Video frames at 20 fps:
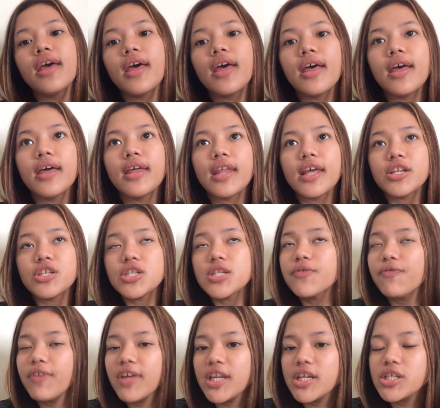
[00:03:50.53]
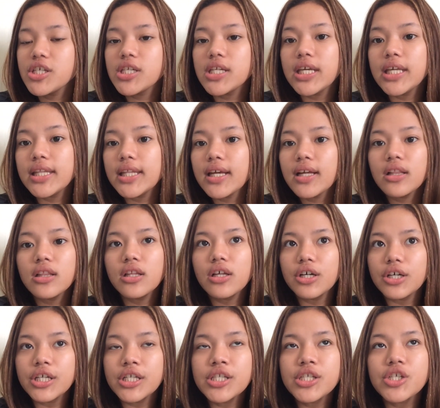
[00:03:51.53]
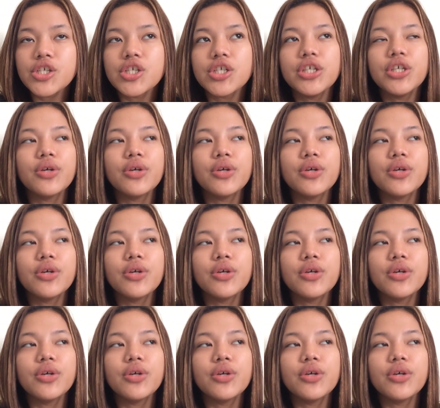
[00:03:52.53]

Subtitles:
and I just finished eating lunch.